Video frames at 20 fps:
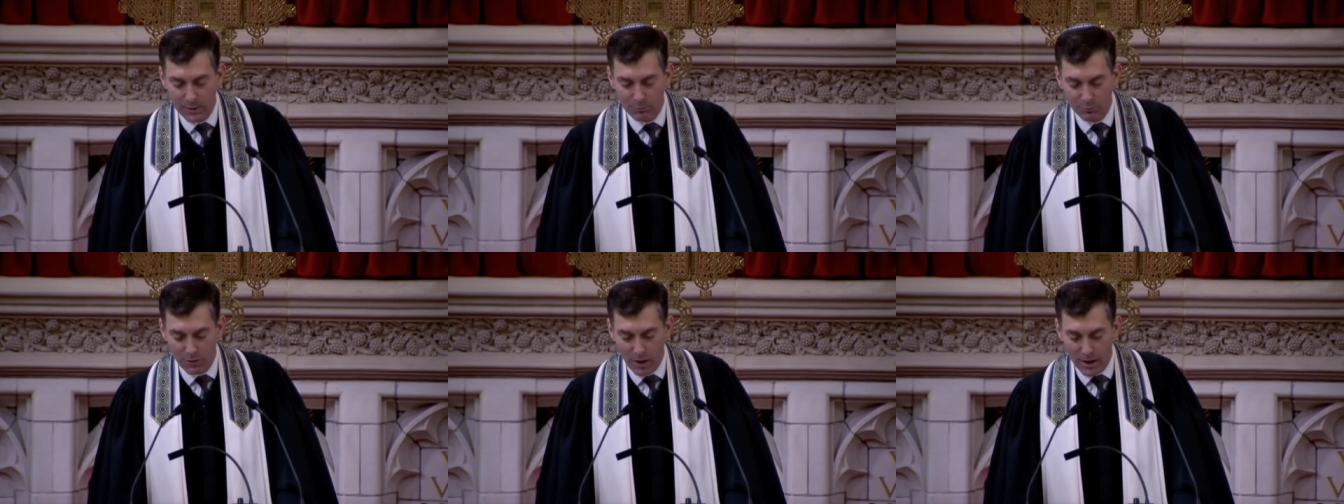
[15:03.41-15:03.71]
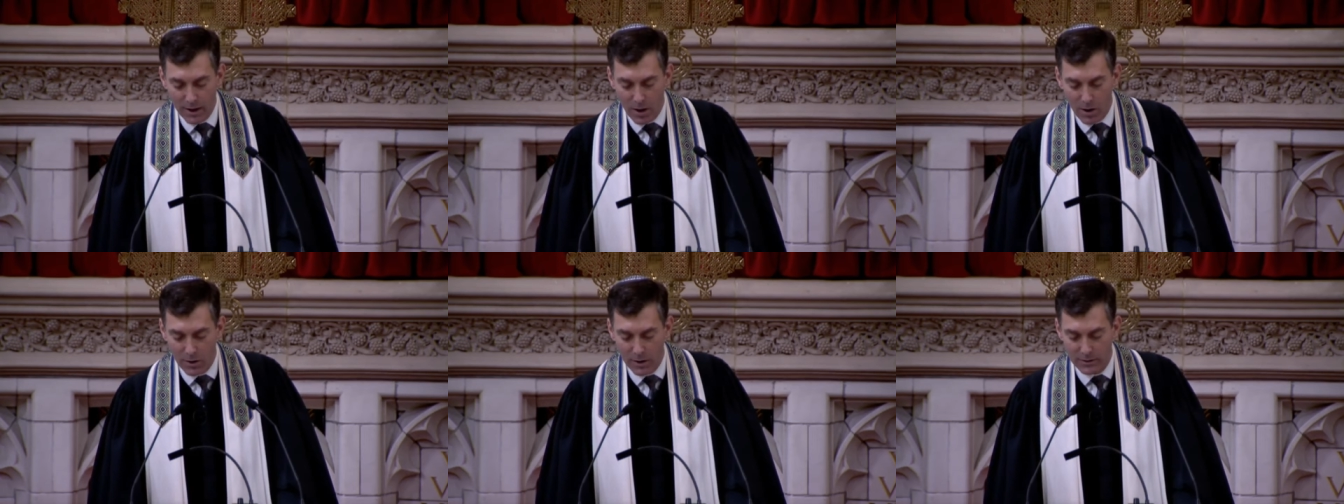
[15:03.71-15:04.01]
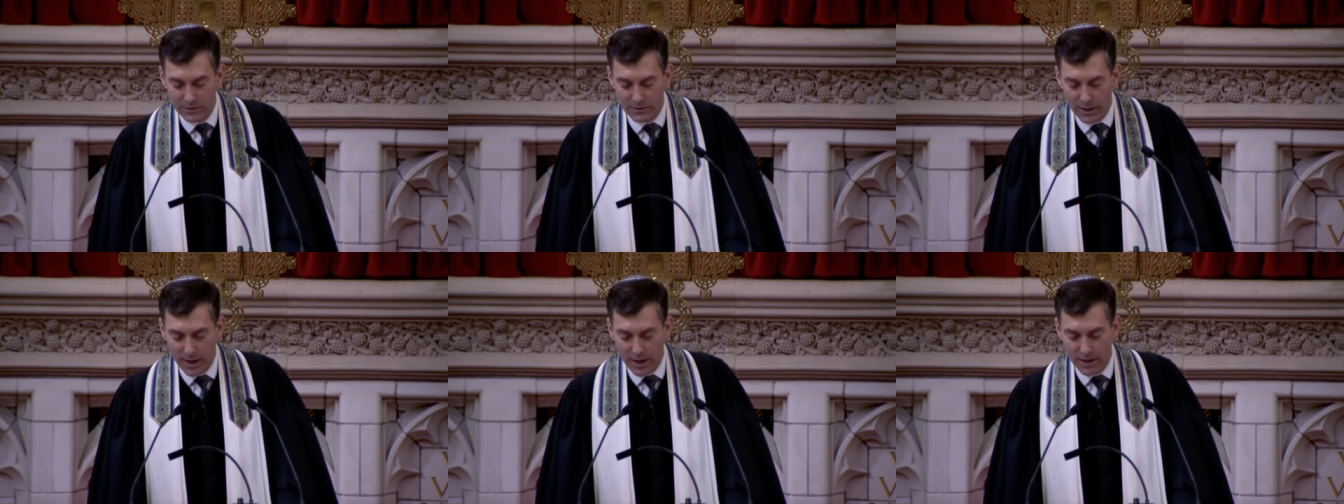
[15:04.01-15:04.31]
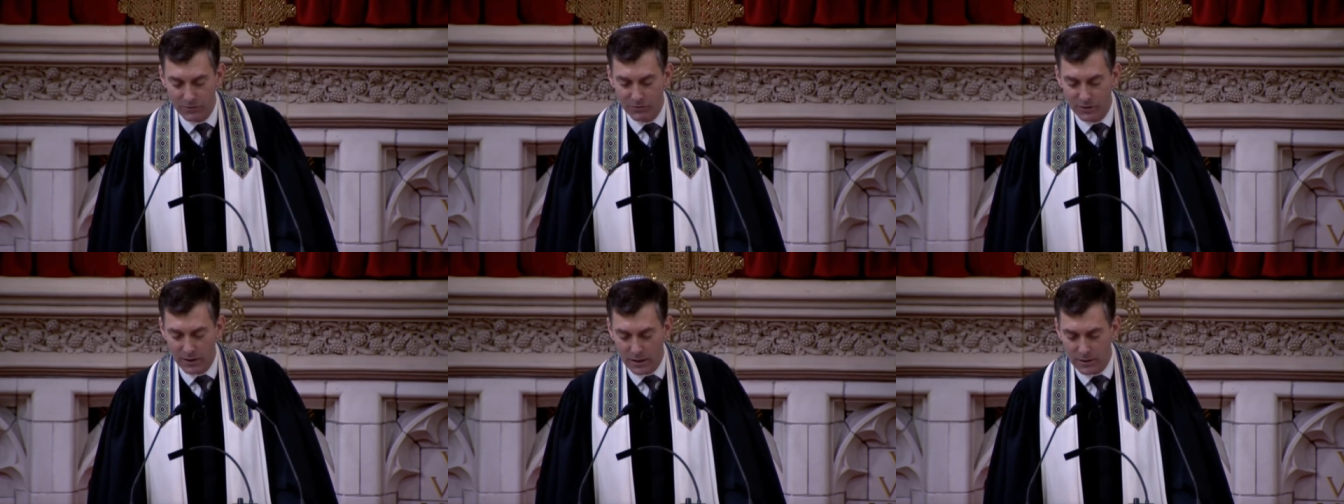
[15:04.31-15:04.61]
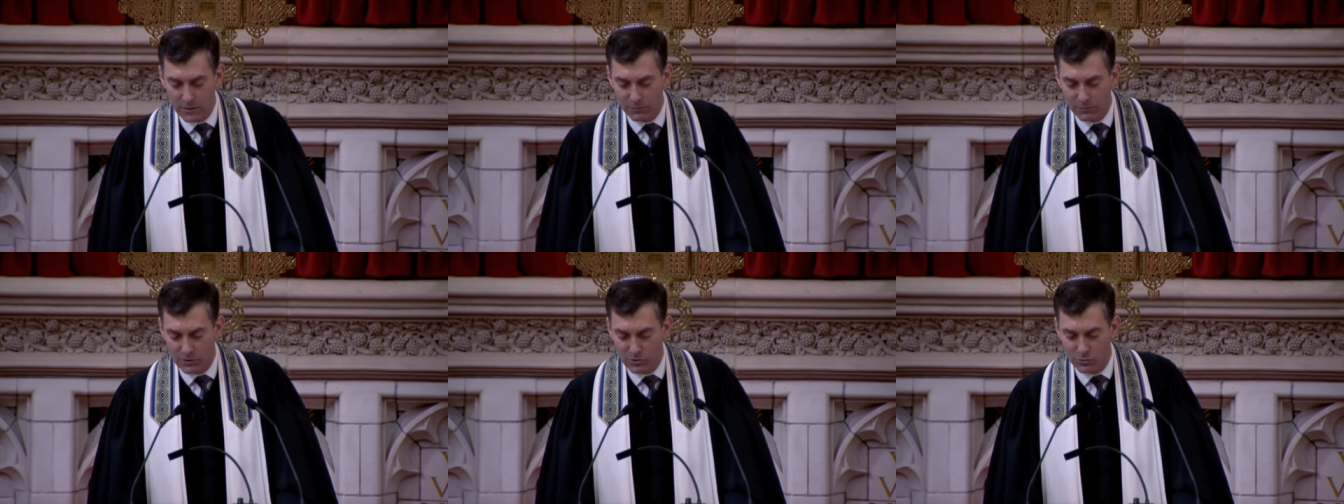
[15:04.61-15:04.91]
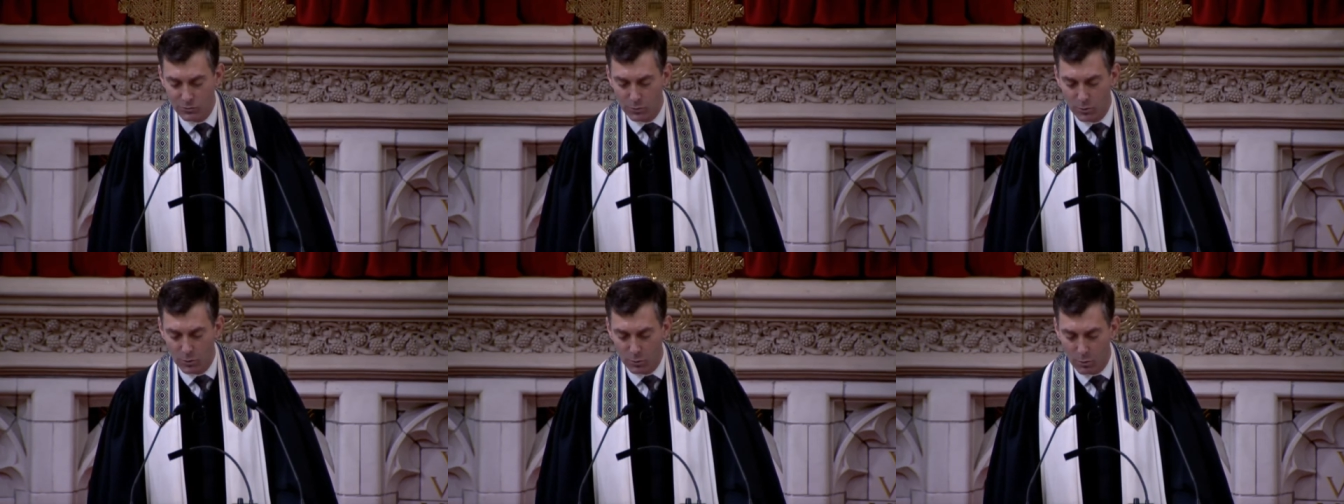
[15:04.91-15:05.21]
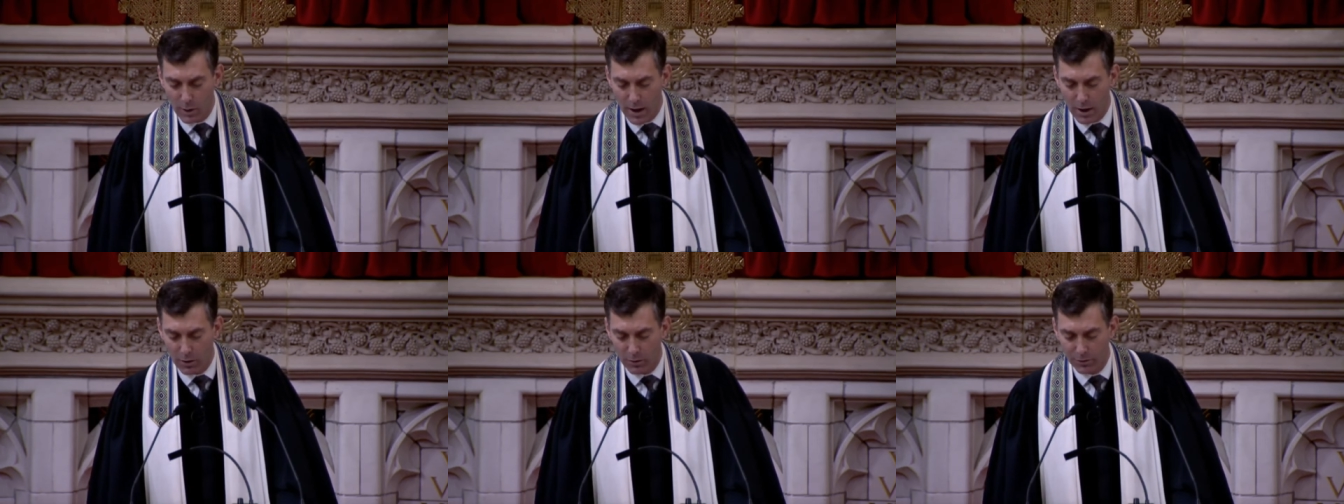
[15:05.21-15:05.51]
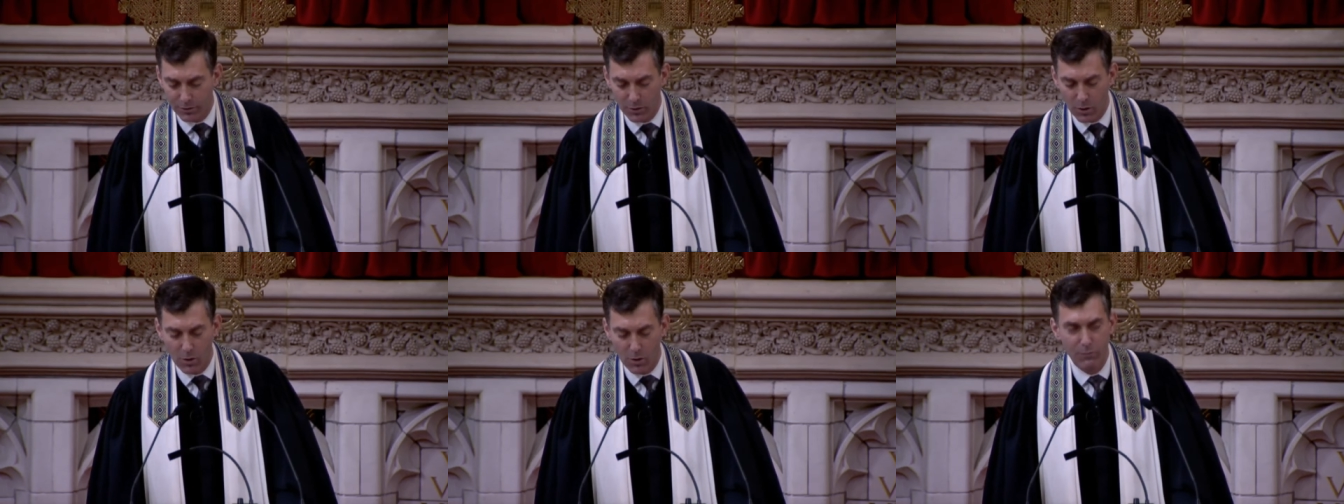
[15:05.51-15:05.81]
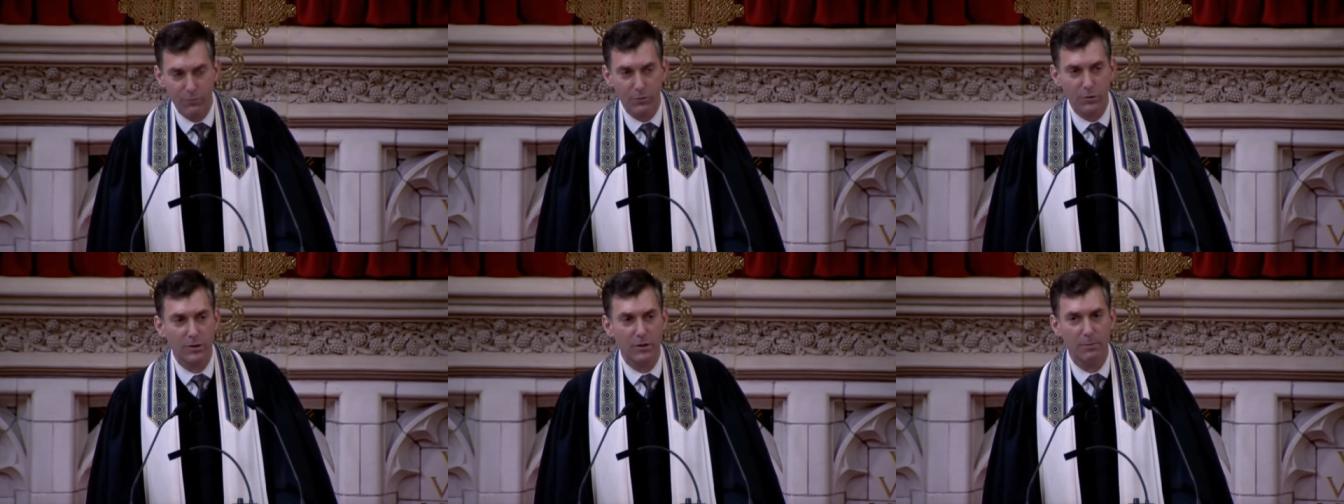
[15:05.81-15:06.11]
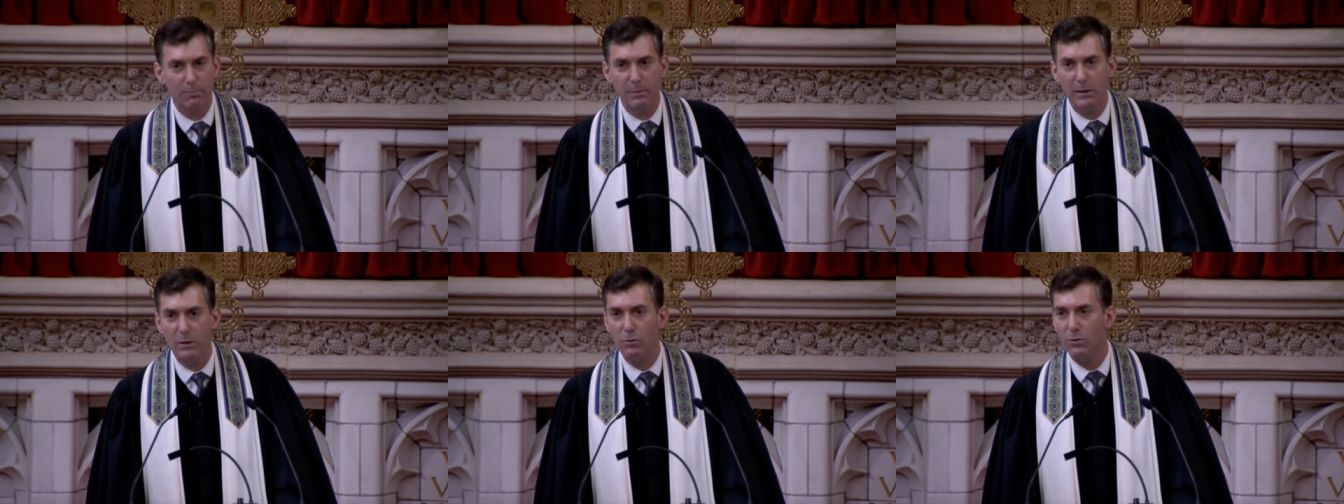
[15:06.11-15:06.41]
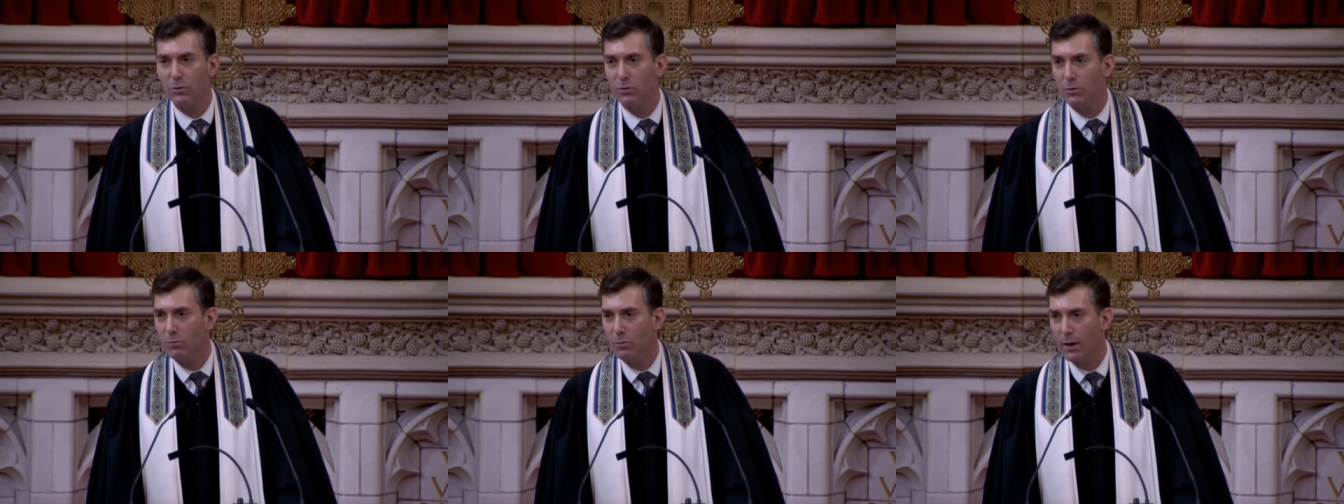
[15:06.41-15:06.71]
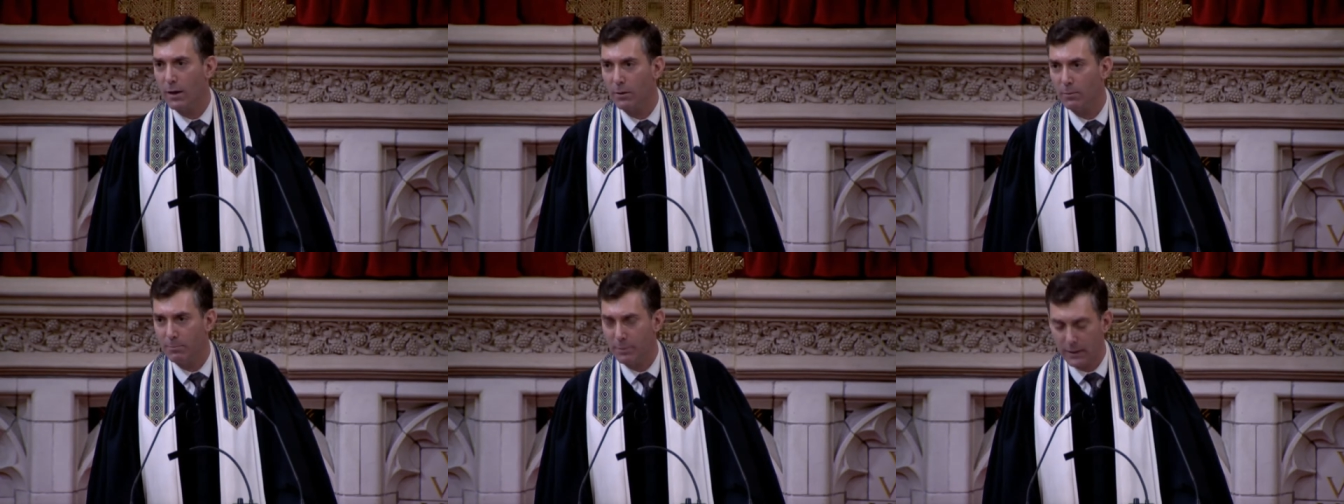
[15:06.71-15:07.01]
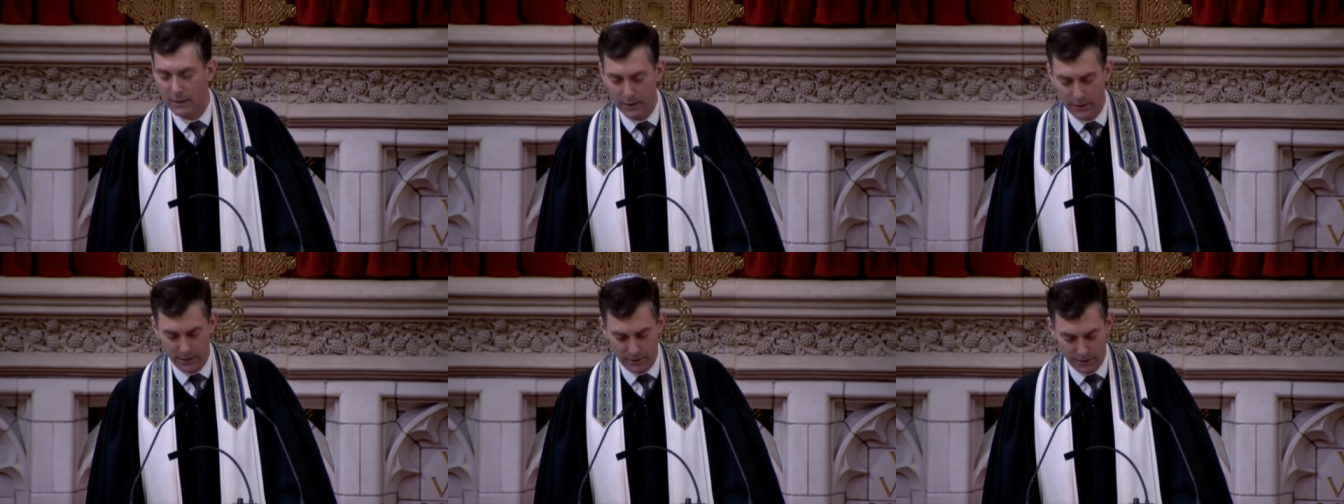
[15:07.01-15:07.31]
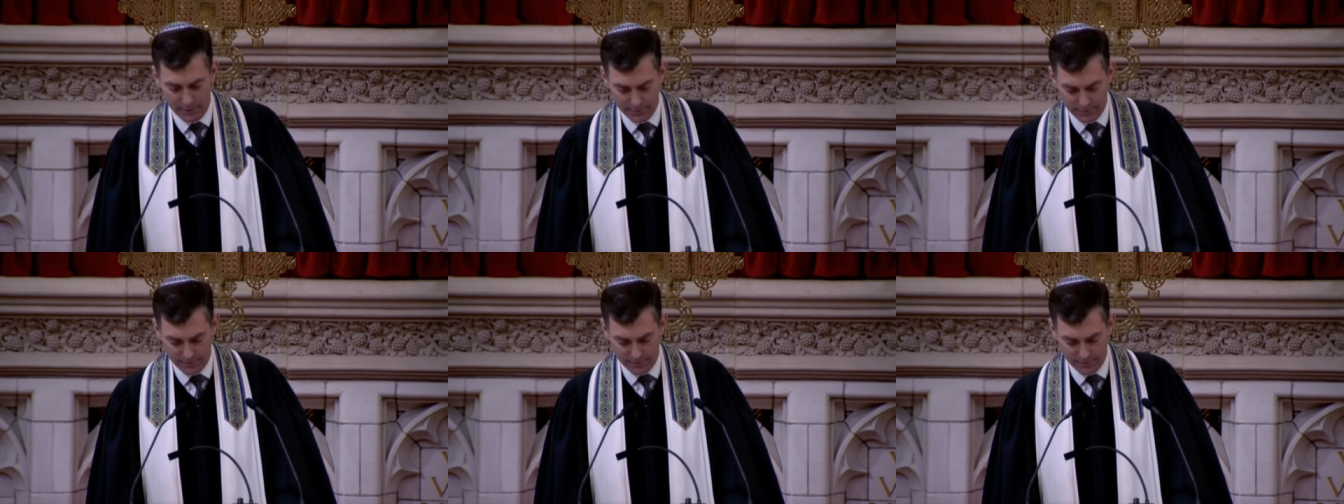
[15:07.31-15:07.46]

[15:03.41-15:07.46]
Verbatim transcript: prioritize individual wealth over communal well being.